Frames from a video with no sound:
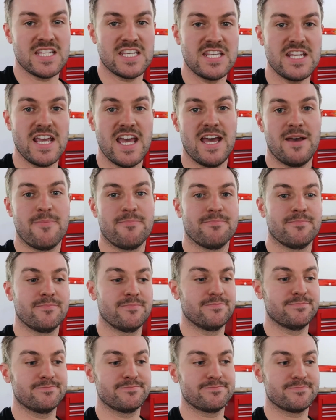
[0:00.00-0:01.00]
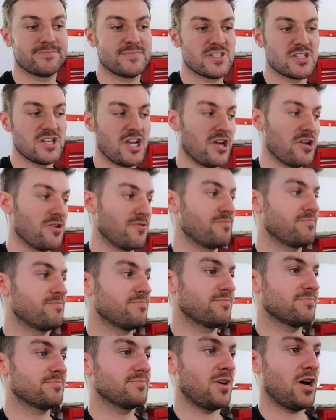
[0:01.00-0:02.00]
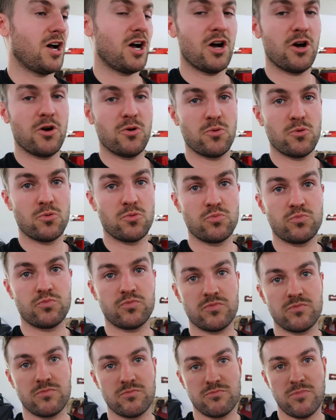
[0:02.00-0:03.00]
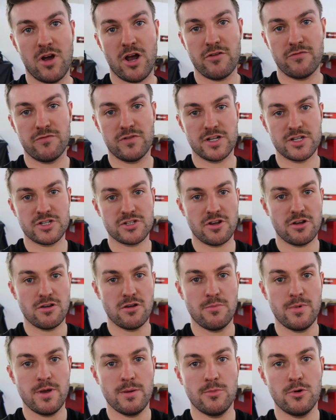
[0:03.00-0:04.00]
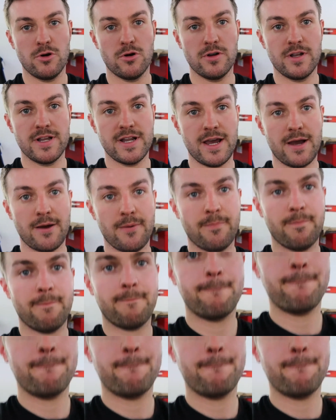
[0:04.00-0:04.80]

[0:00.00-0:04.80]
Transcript: Yeah, so I'll hopefully show you a bit more now.